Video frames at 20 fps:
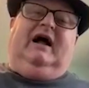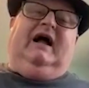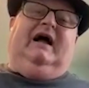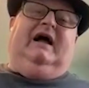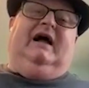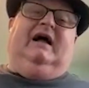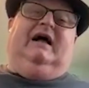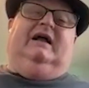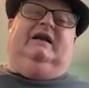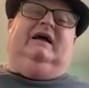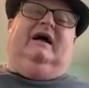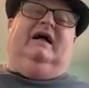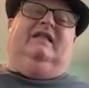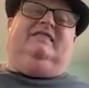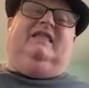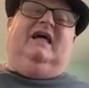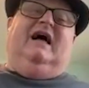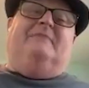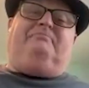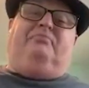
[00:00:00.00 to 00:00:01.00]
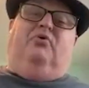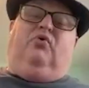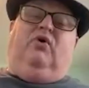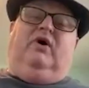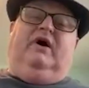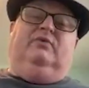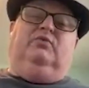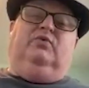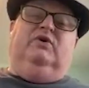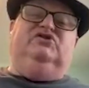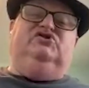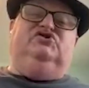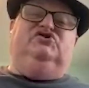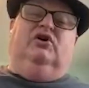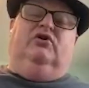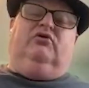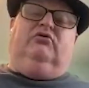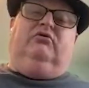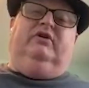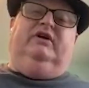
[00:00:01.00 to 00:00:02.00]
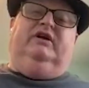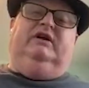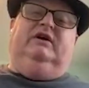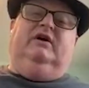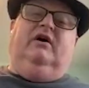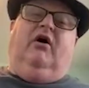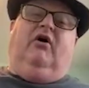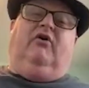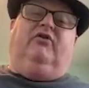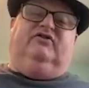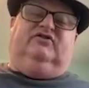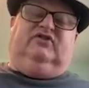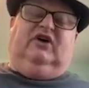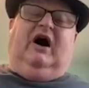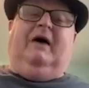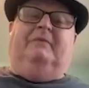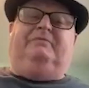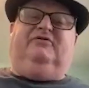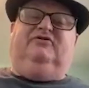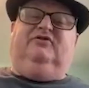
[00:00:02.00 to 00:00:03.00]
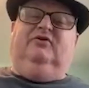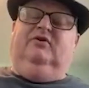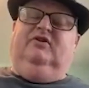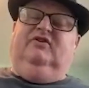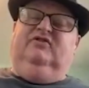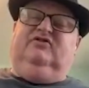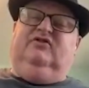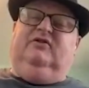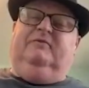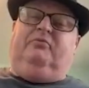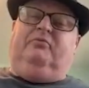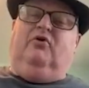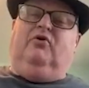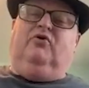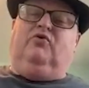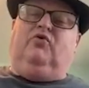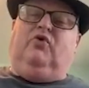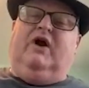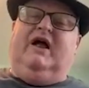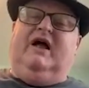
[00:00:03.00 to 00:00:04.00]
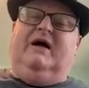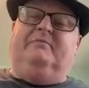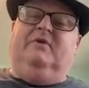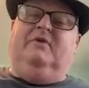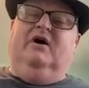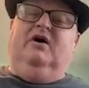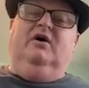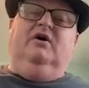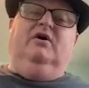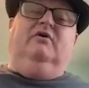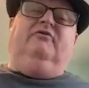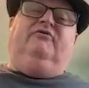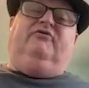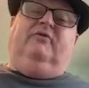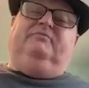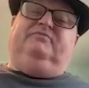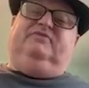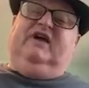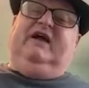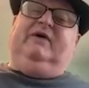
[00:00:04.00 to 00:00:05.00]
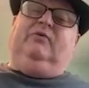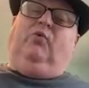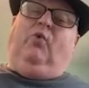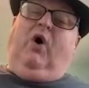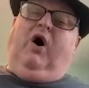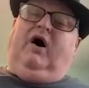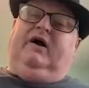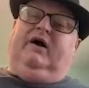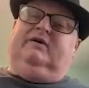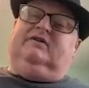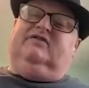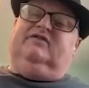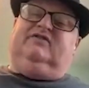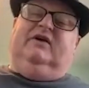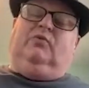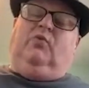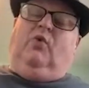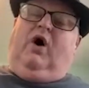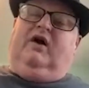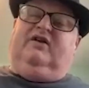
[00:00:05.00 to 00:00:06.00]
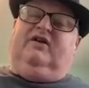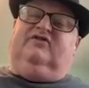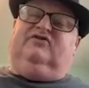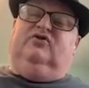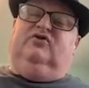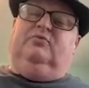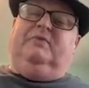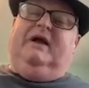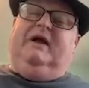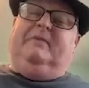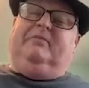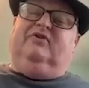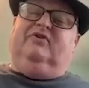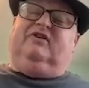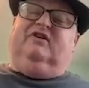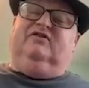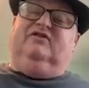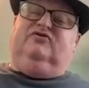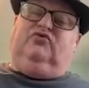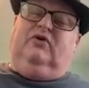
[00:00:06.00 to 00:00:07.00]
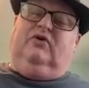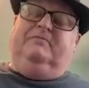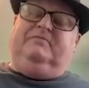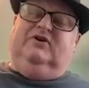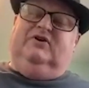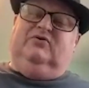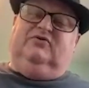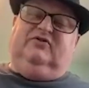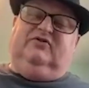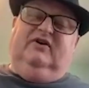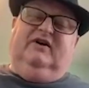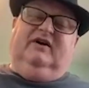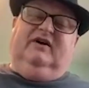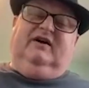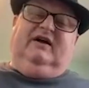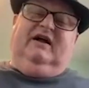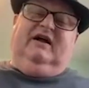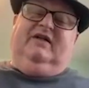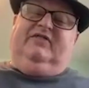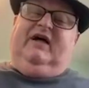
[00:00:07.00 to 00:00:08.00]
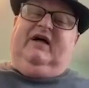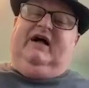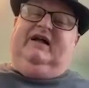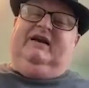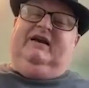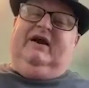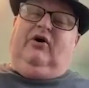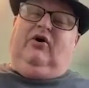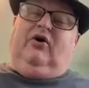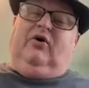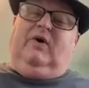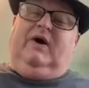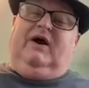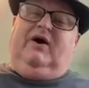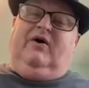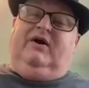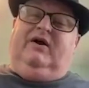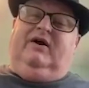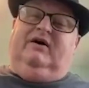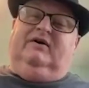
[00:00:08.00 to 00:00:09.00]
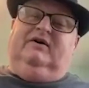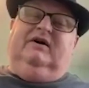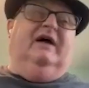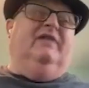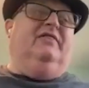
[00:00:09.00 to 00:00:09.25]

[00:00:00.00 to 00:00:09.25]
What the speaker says: And at that point, we generally are the top students in the program from day one, because they want us to be able to contribute in that narrow area.